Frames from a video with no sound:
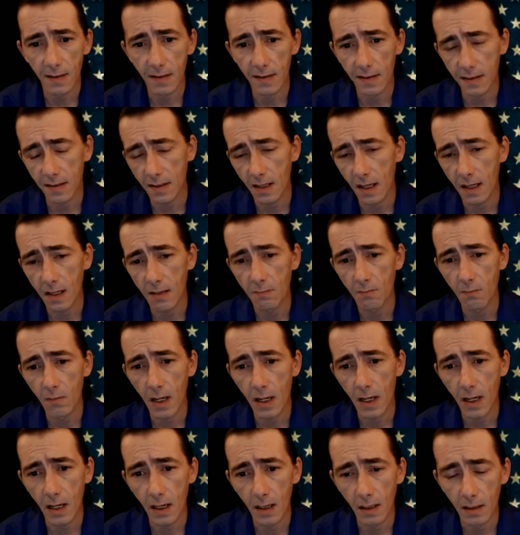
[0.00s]
same
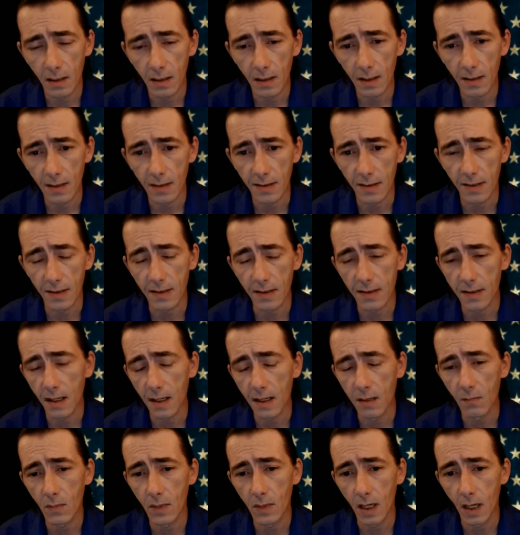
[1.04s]
man is the
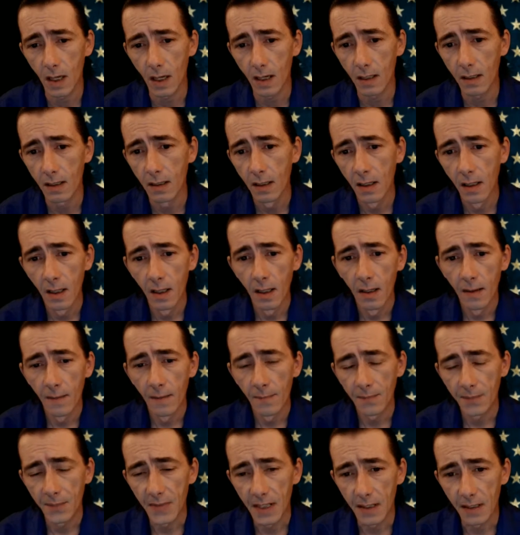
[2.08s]
same guy
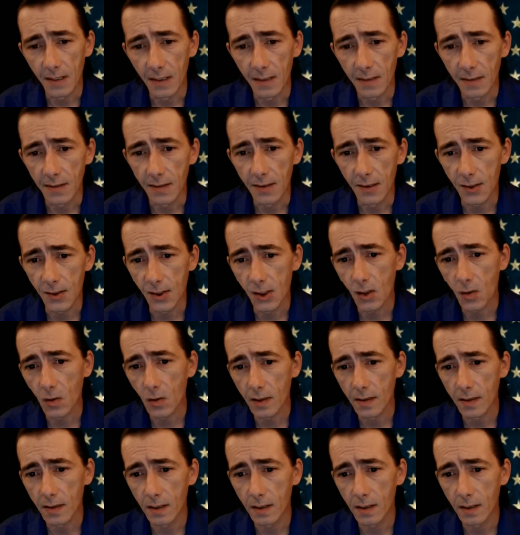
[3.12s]
that destroyed uh,